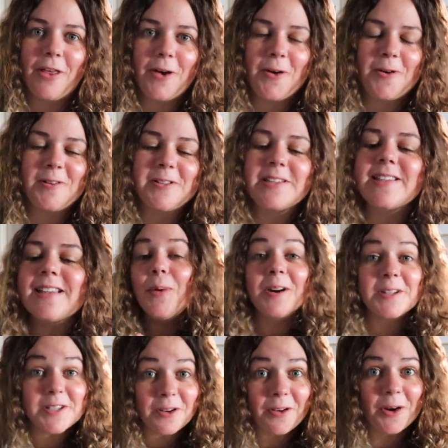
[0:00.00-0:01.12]
Those we're
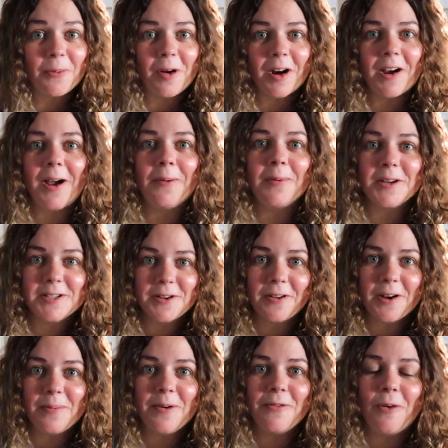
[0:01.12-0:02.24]
still gonna work on, we're still
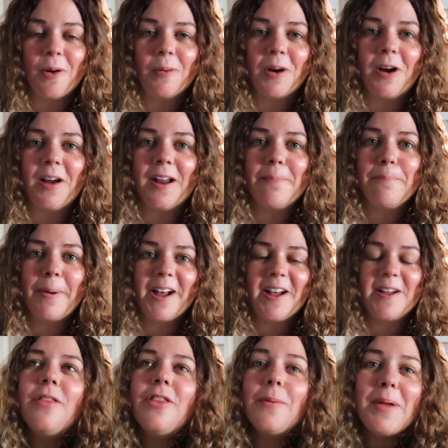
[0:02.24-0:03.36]
gonna move forward on,
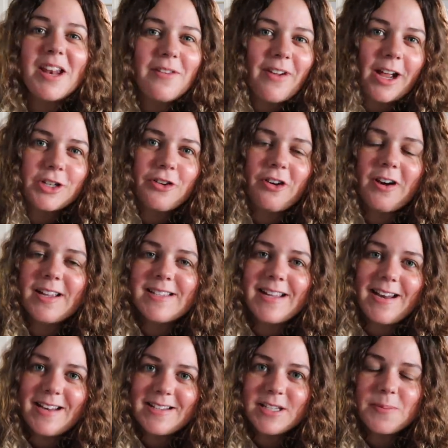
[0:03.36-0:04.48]
but the manufacturer isn't
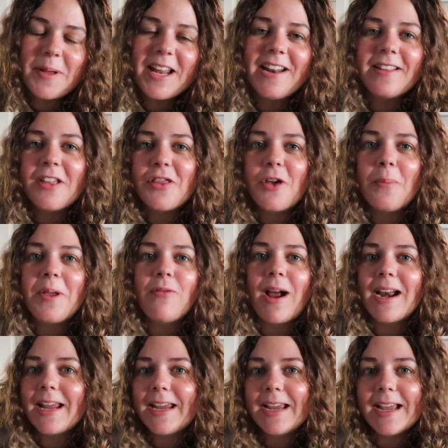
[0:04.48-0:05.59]
anticipating that they'll be
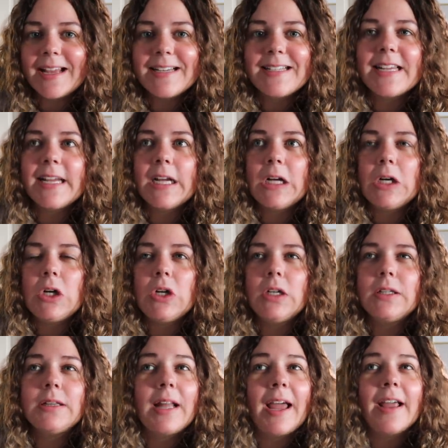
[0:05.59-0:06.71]
ready until
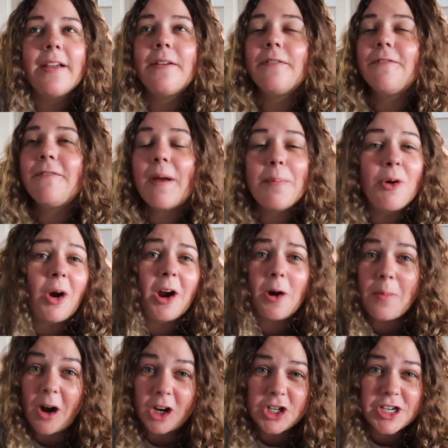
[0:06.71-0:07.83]
like February or
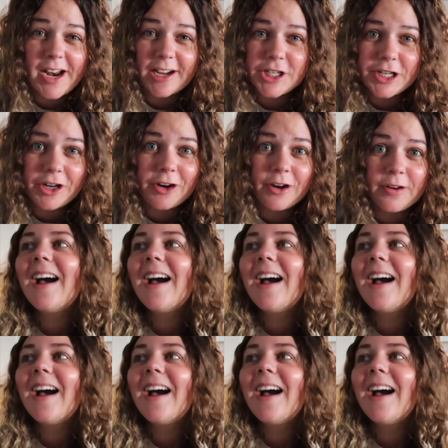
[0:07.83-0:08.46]
March next year.